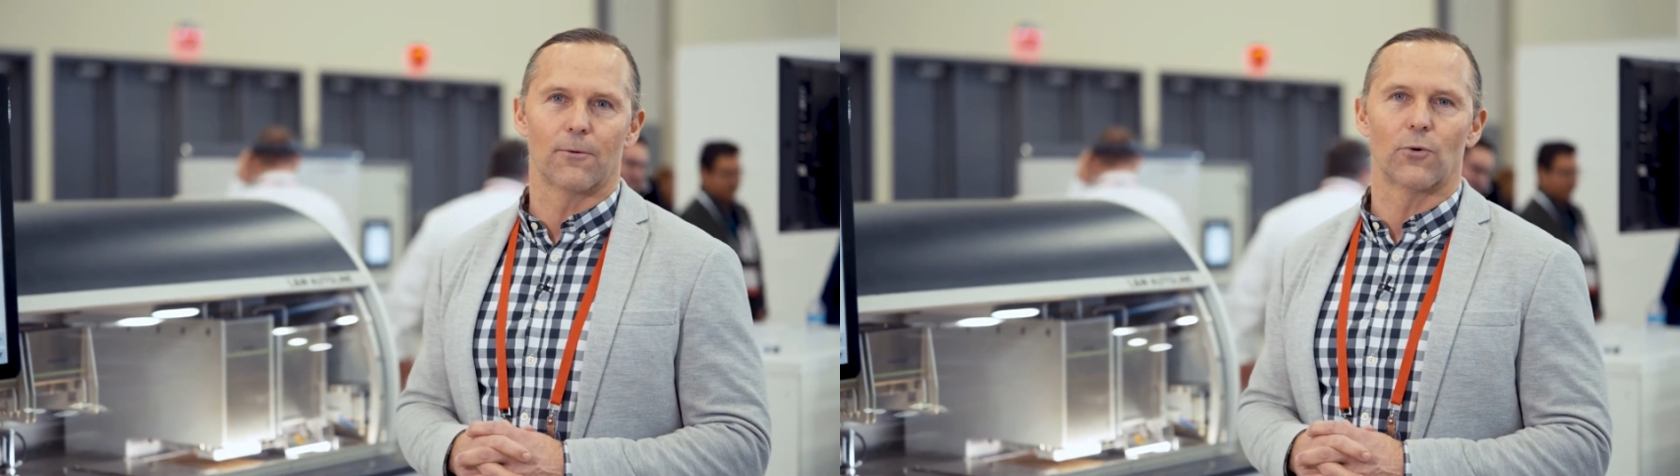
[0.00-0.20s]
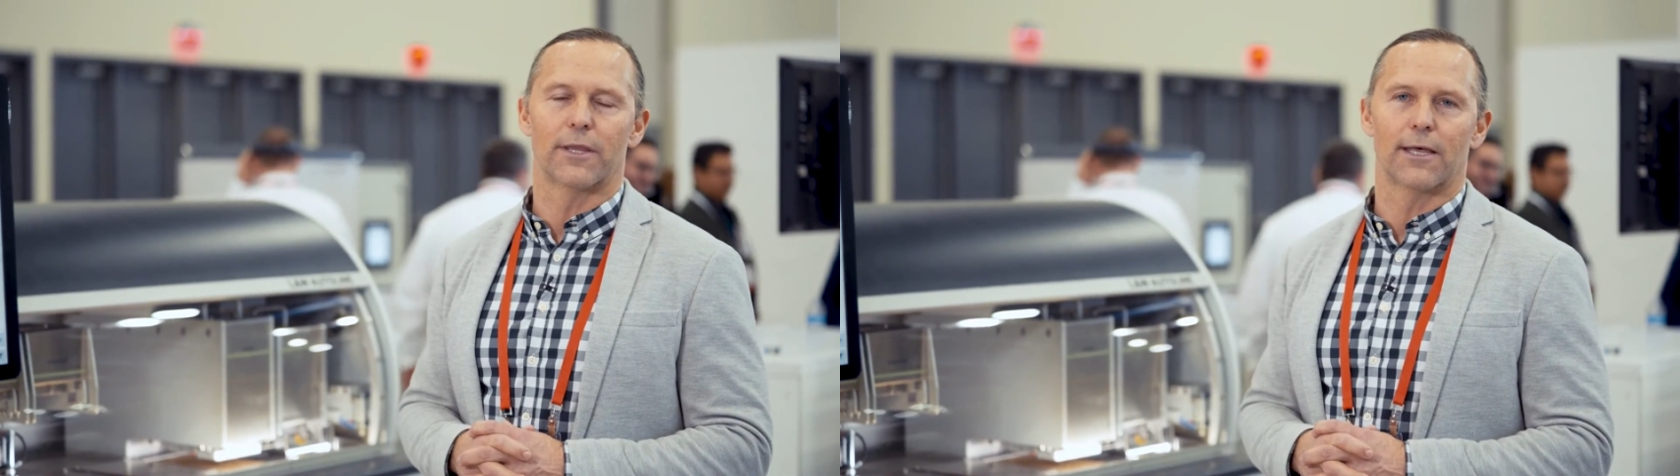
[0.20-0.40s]

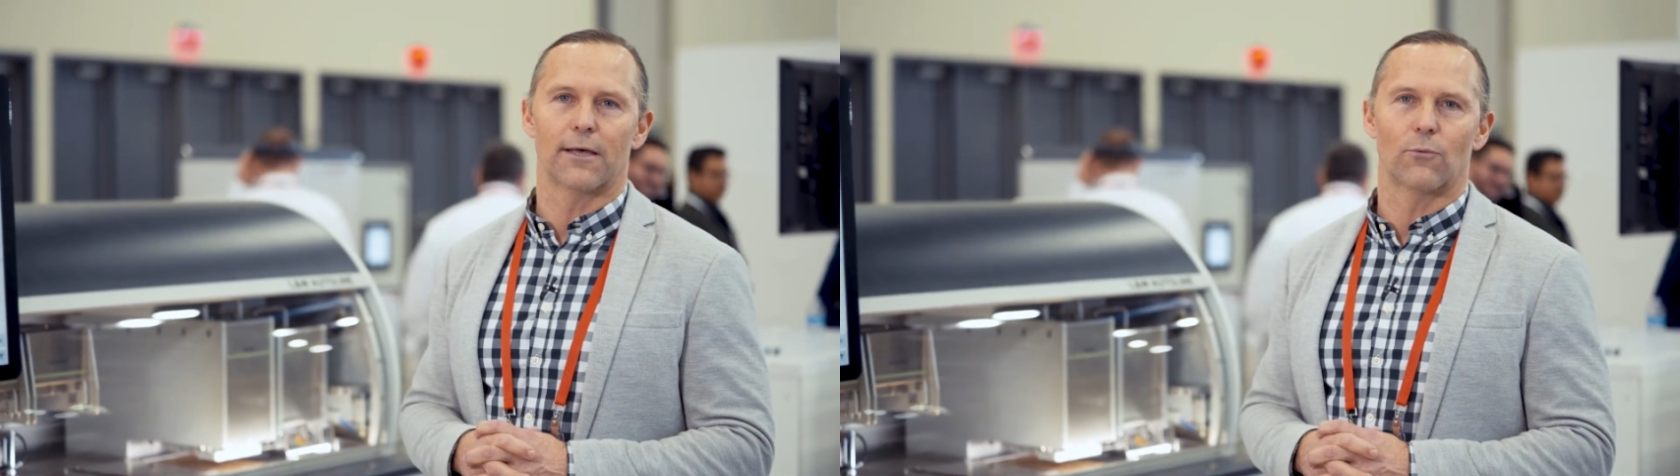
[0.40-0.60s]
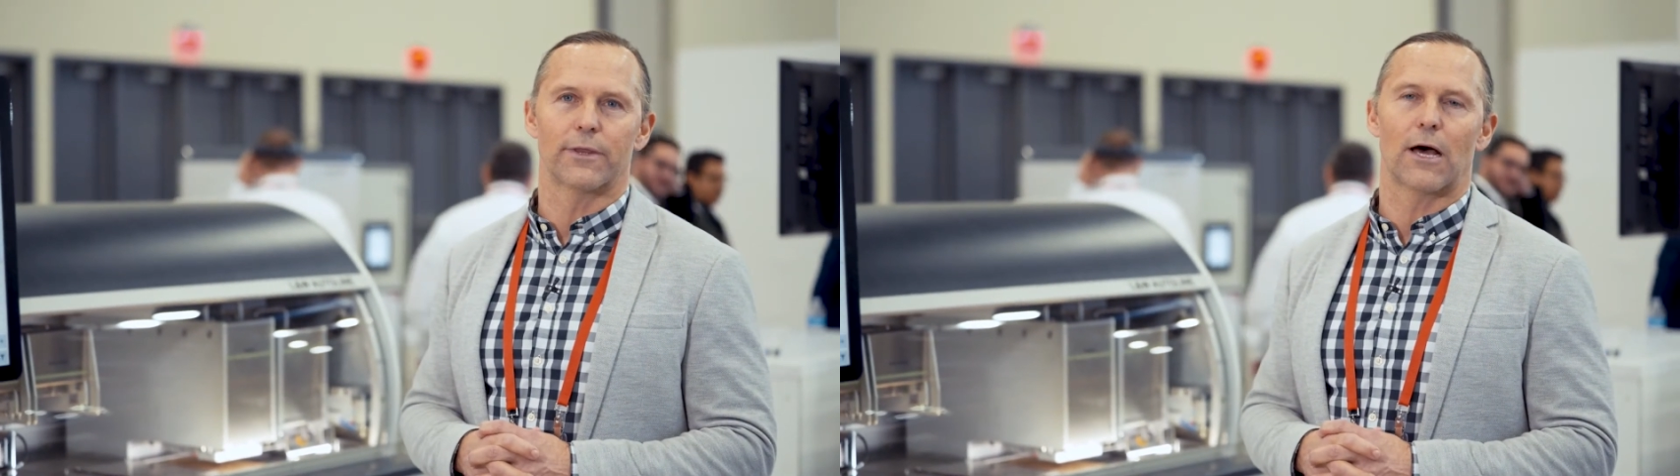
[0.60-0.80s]

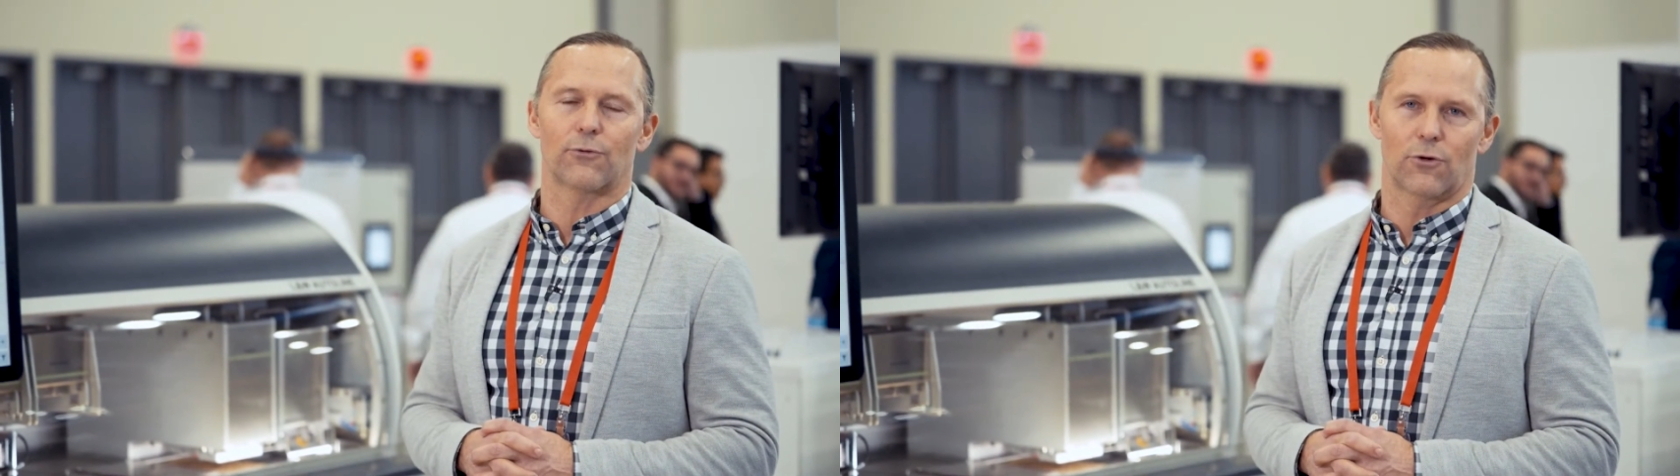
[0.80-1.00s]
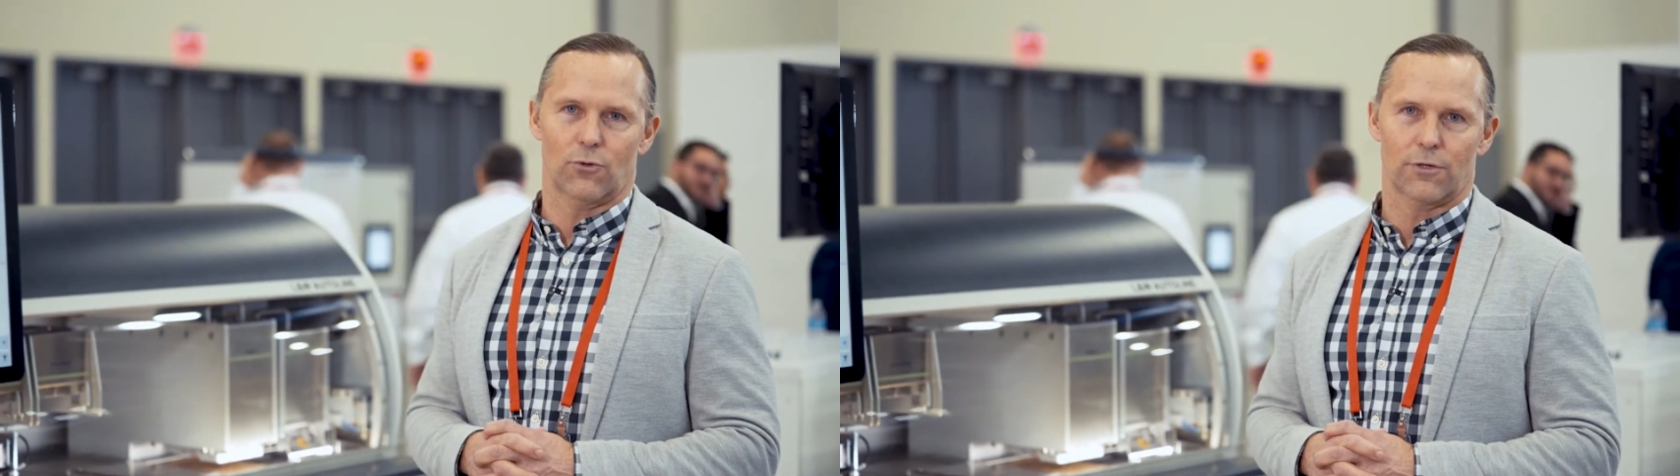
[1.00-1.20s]

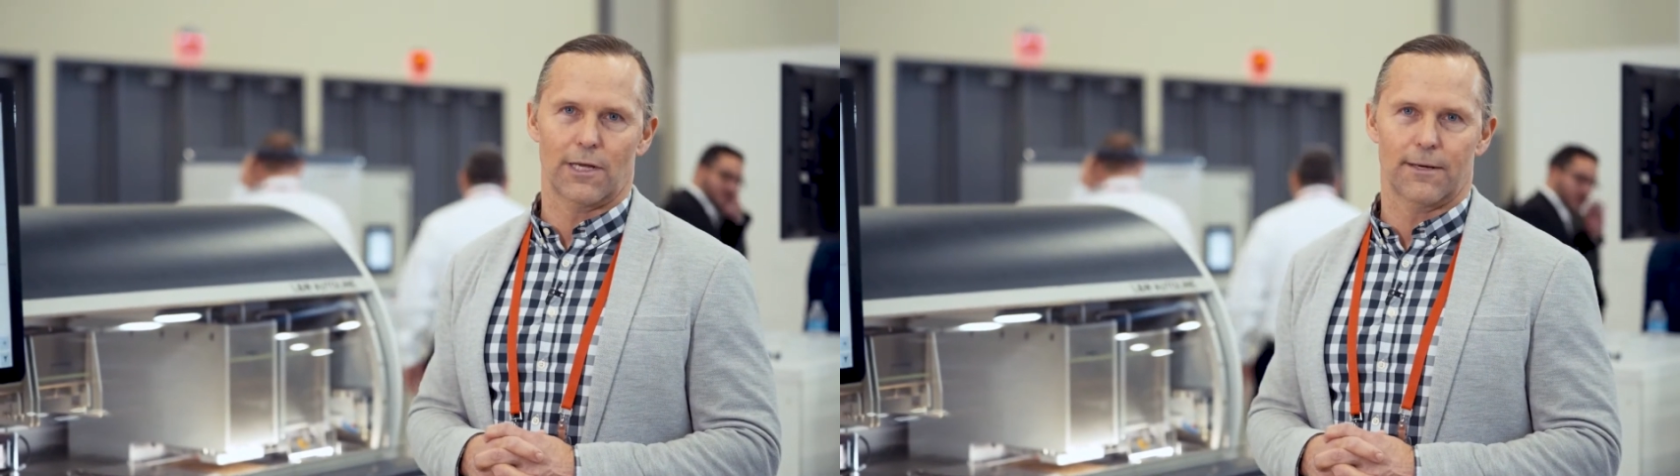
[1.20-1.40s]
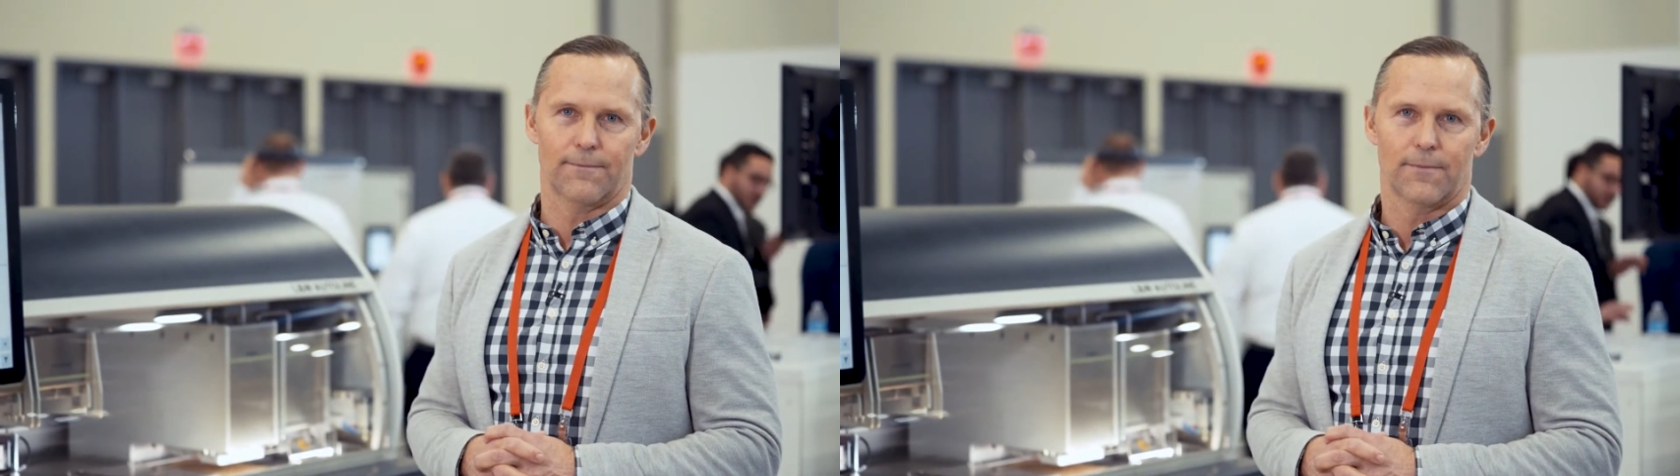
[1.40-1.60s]
without an
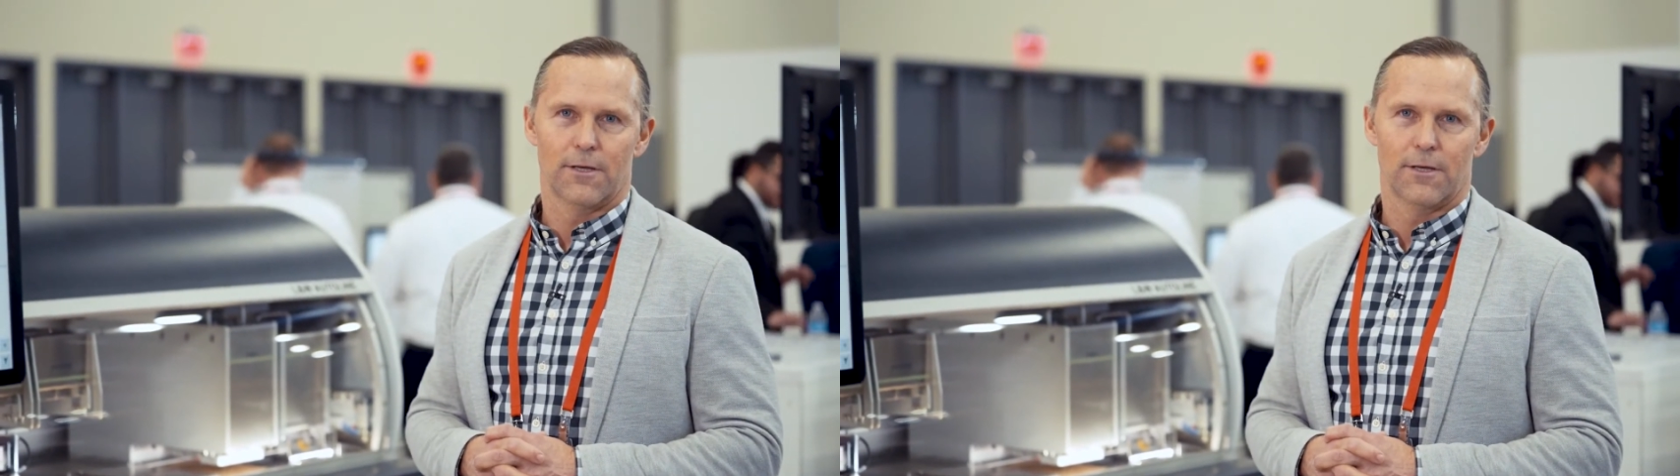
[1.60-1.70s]
Autoline.